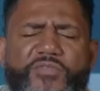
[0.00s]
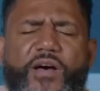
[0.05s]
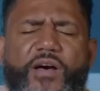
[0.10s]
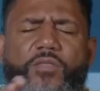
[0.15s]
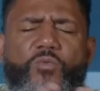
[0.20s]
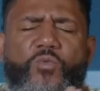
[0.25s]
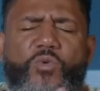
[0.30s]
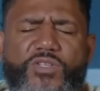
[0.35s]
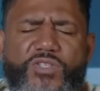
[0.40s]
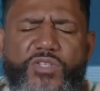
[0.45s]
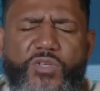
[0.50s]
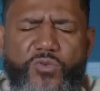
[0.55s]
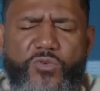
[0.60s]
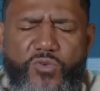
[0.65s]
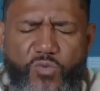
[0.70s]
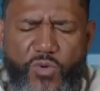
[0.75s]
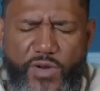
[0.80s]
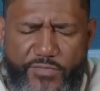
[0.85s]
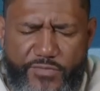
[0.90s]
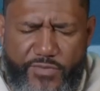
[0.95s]
Father, we're so
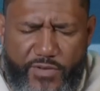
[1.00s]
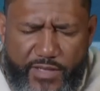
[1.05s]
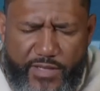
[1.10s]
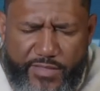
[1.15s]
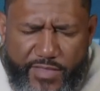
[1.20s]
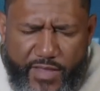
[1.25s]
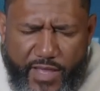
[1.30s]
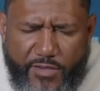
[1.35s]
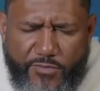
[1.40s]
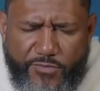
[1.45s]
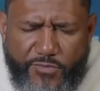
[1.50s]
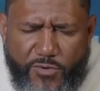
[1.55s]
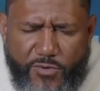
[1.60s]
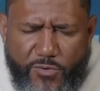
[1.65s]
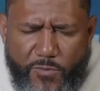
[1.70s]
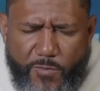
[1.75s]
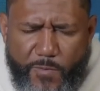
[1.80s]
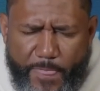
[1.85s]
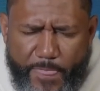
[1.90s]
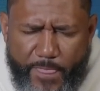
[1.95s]
grateful and thankful.
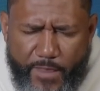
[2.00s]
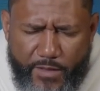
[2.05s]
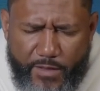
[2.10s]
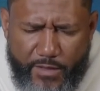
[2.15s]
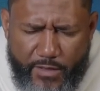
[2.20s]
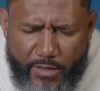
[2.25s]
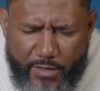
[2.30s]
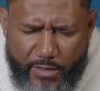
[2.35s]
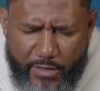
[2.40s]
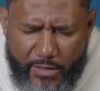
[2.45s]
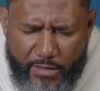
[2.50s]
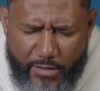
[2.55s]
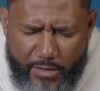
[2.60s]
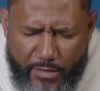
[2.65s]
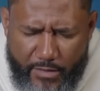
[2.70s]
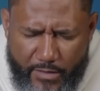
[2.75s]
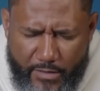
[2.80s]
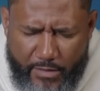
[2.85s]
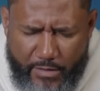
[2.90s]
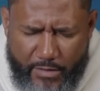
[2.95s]
Thank you,
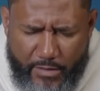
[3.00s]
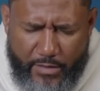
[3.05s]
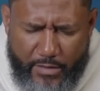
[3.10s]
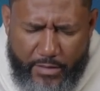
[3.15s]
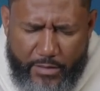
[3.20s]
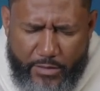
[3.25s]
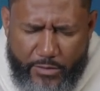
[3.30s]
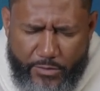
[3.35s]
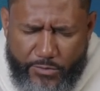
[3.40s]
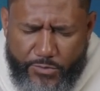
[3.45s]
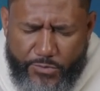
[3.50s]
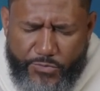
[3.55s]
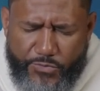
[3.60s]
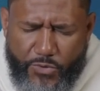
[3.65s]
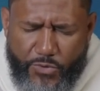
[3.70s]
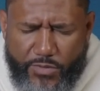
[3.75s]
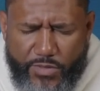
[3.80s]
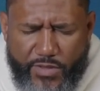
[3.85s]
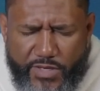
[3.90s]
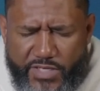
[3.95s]
Jesus.
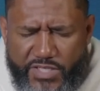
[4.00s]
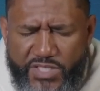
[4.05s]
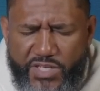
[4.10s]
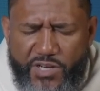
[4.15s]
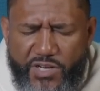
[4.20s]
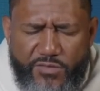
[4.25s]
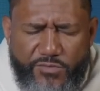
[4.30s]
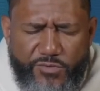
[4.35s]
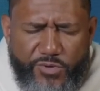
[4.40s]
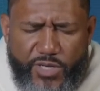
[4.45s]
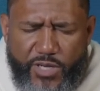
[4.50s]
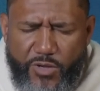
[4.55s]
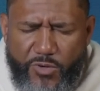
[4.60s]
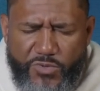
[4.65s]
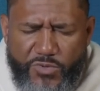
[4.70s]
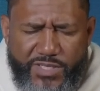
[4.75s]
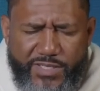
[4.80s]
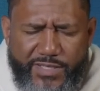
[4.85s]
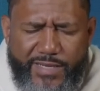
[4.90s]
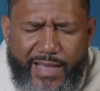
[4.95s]
For the discovery on
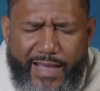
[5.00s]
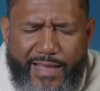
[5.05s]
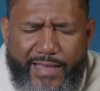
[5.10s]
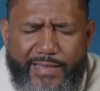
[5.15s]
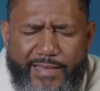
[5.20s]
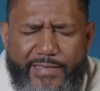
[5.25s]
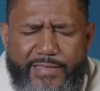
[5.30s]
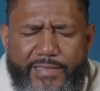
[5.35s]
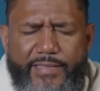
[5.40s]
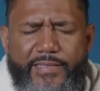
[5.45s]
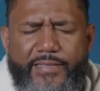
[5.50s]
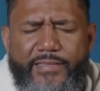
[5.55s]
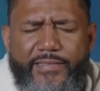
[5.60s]
tonight,